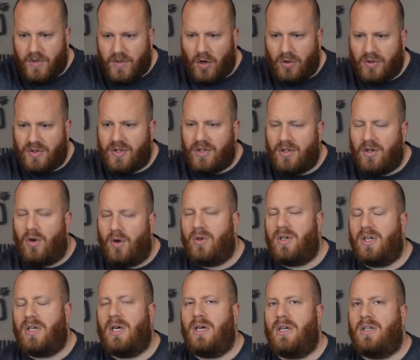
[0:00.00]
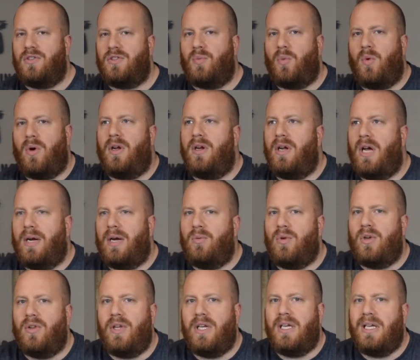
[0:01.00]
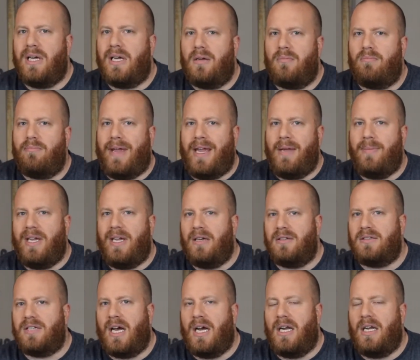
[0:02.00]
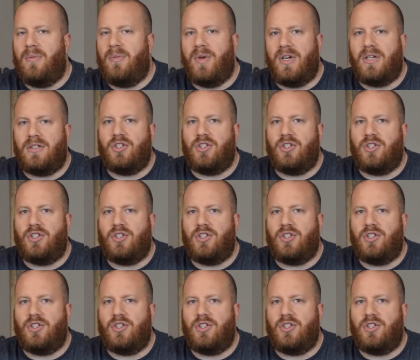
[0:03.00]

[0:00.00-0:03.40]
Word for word: toasted coconut is what I really get. Maybe a tiny bit of